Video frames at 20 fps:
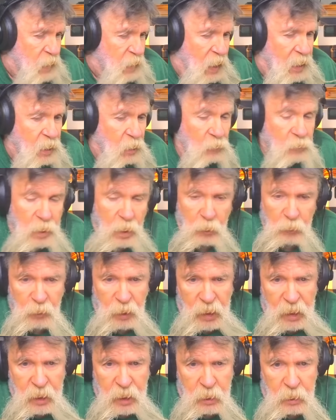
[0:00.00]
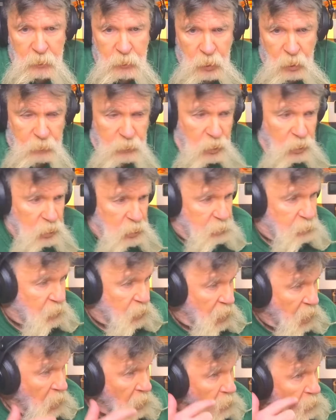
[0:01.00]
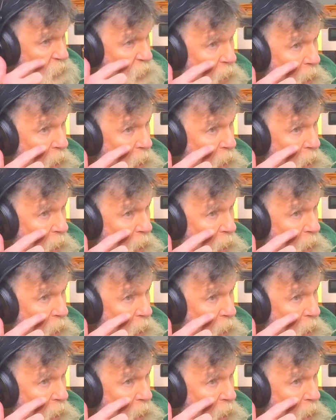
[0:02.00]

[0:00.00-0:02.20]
I don't go to AEW is because